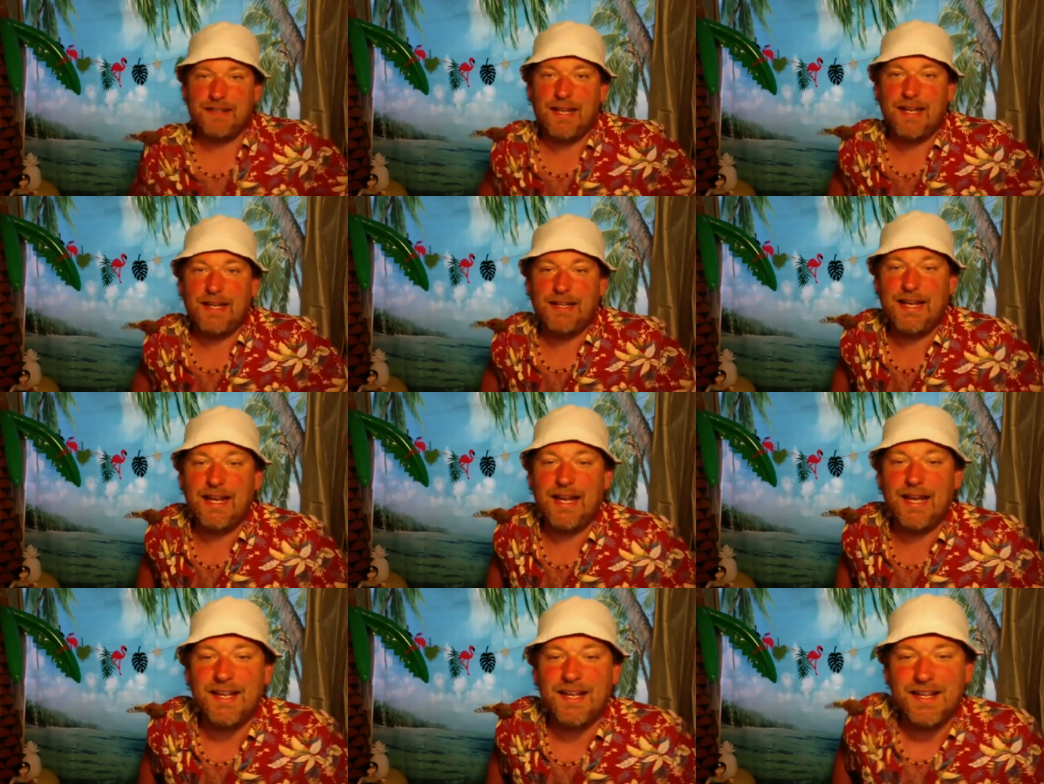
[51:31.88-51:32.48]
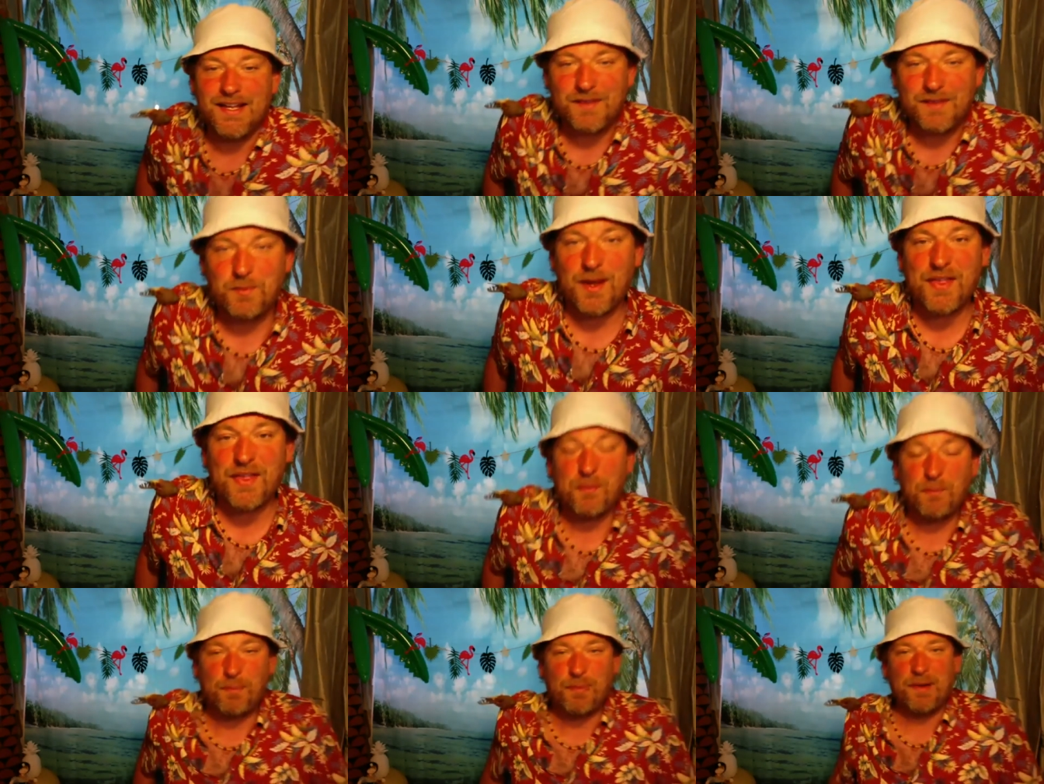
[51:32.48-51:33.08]
Yeah, yeah.
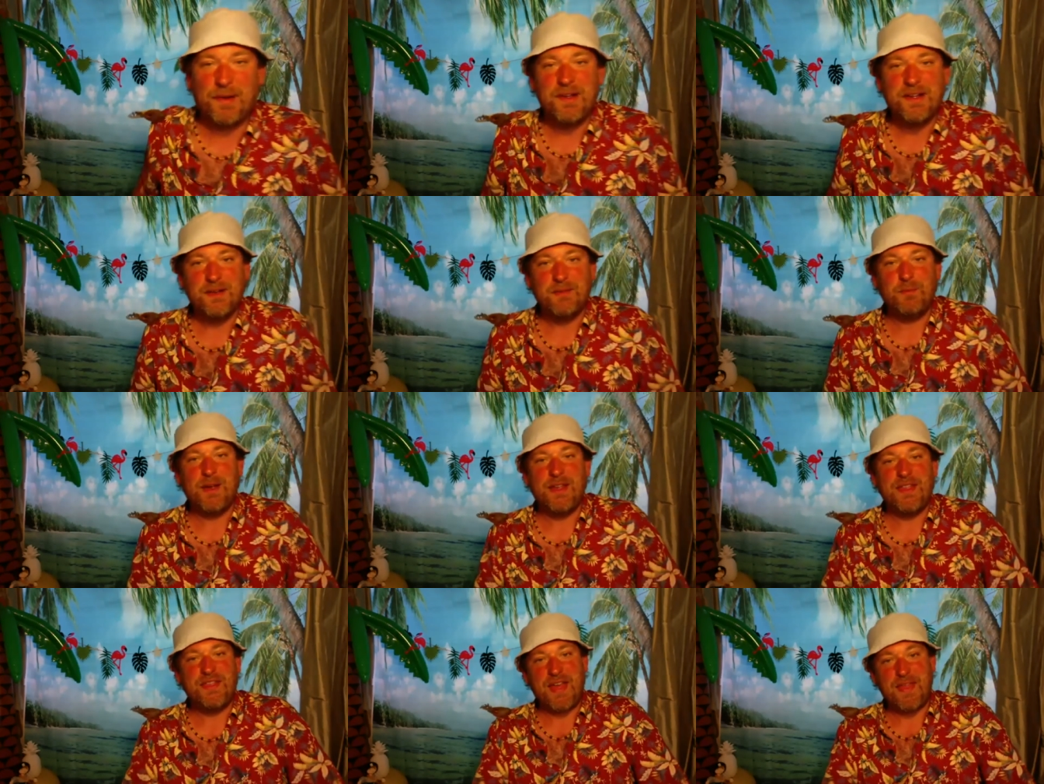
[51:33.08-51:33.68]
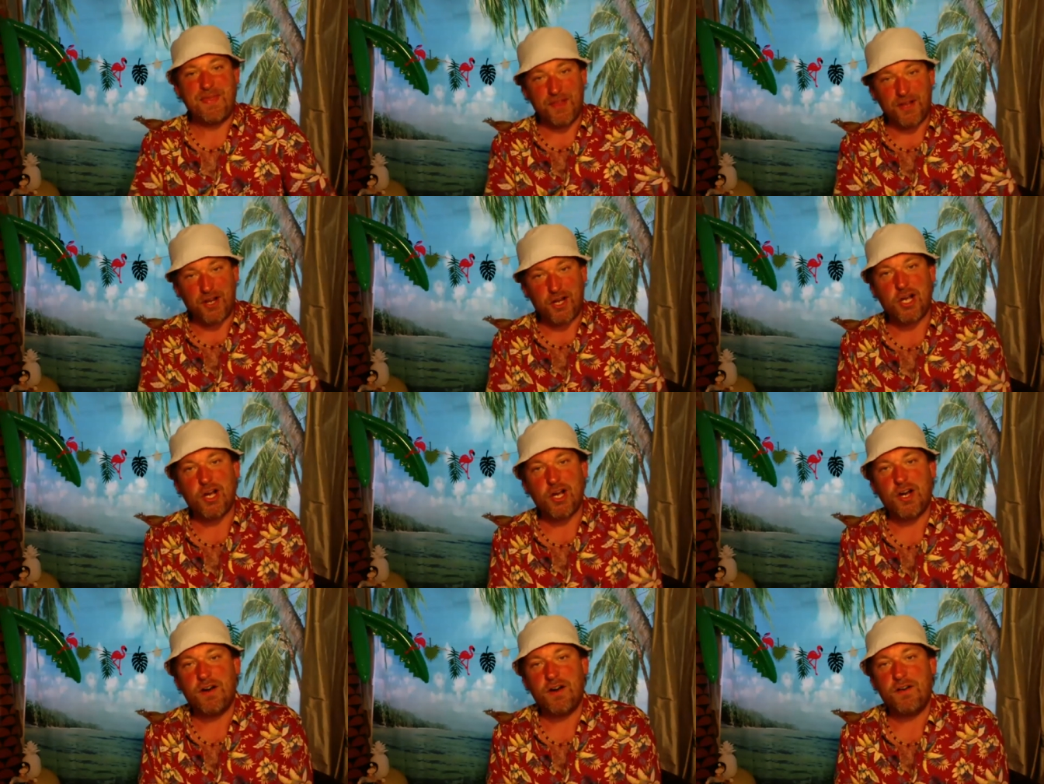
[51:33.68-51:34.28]
With but with then the
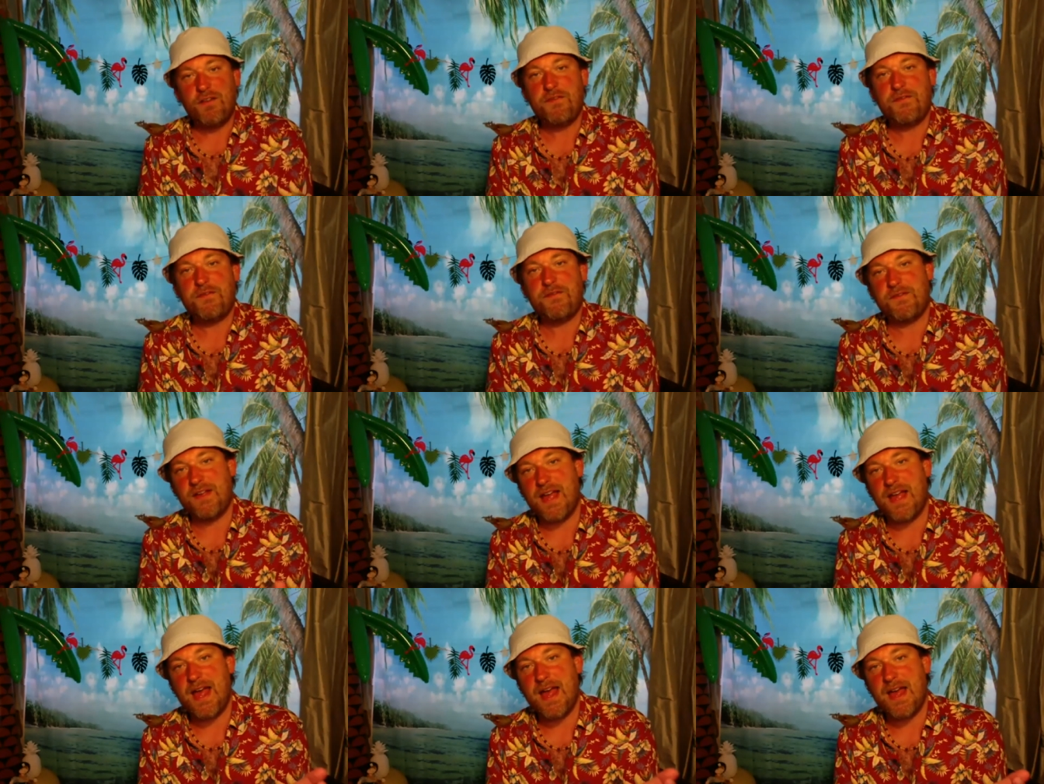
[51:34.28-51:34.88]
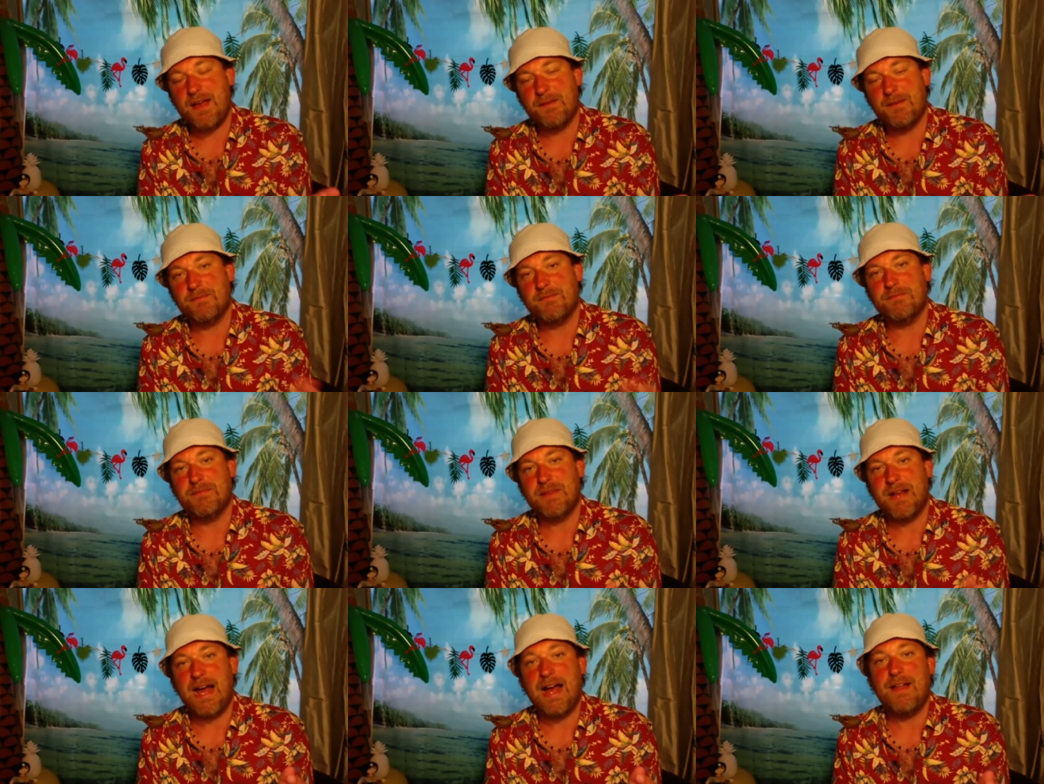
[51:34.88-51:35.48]
cuff,
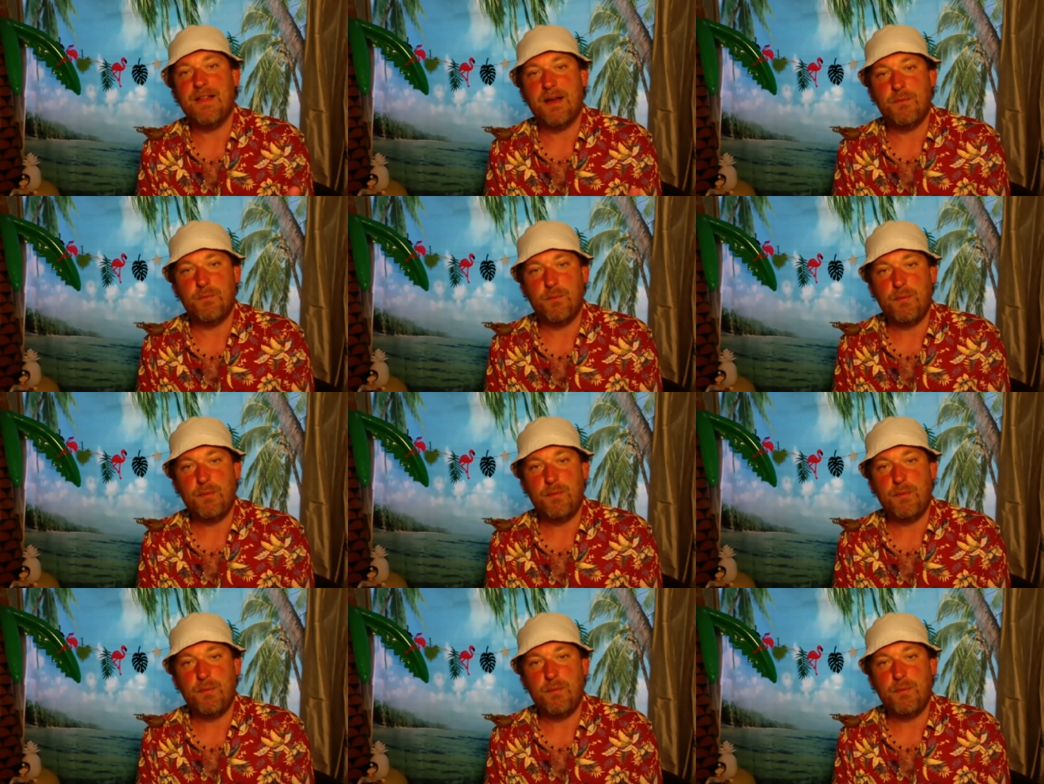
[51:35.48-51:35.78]
um, uh,